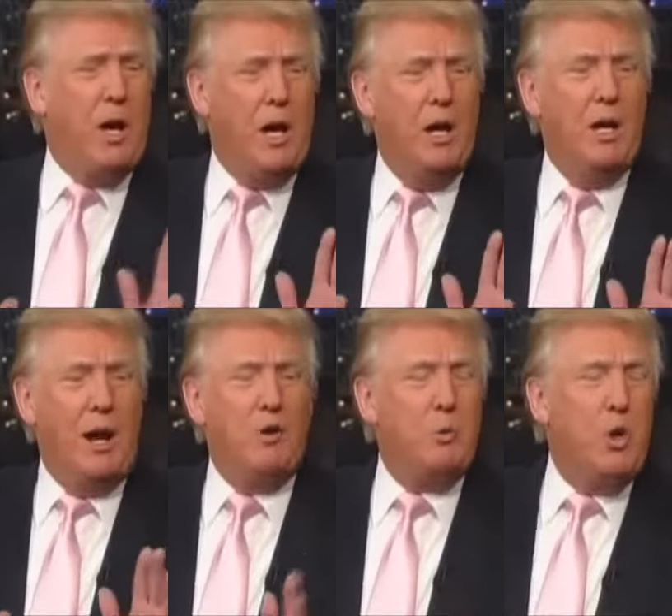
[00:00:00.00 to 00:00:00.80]
By the way,
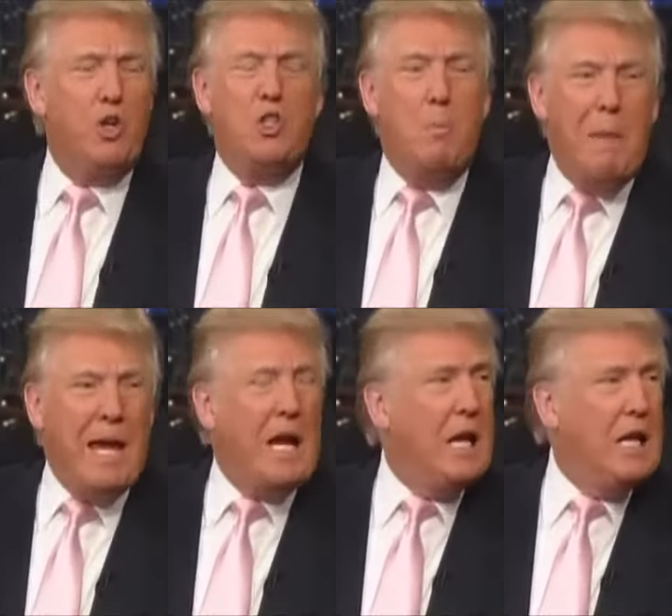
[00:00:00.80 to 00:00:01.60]
I was born in
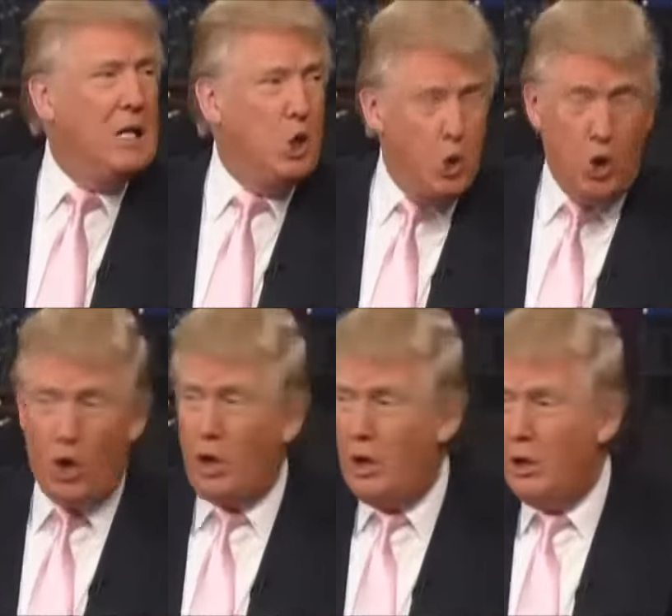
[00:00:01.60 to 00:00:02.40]
Jamaica, New
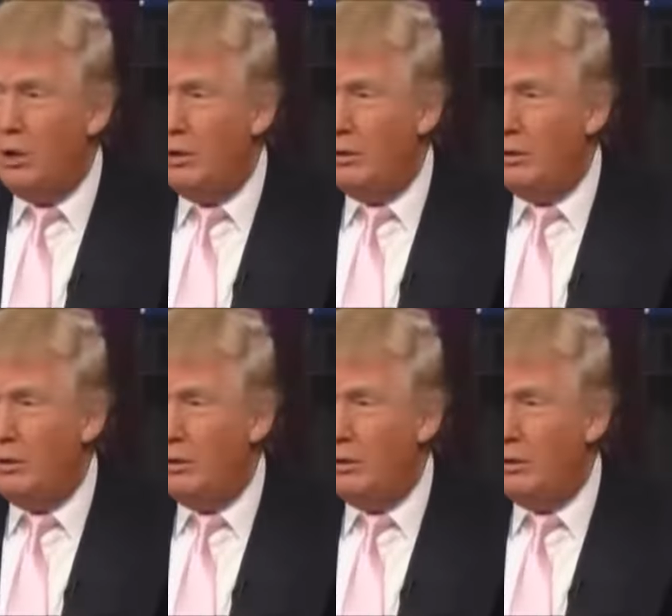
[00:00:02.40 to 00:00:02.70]
York.